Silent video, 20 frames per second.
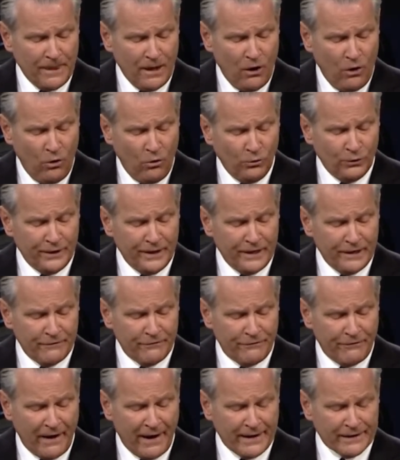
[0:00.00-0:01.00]
Holding
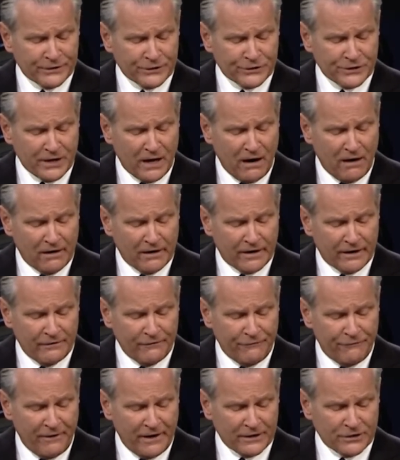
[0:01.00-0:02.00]
Fast Our
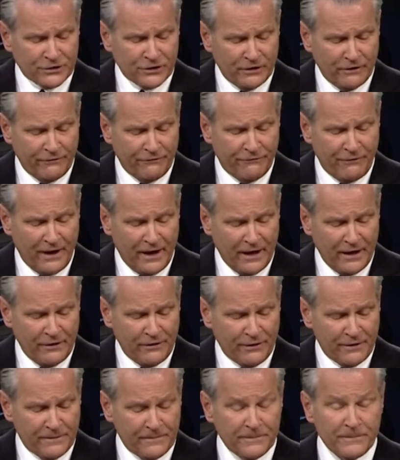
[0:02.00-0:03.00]
Confession of
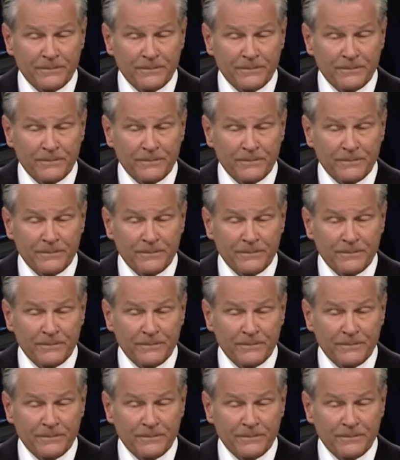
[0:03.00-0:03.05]
Faith.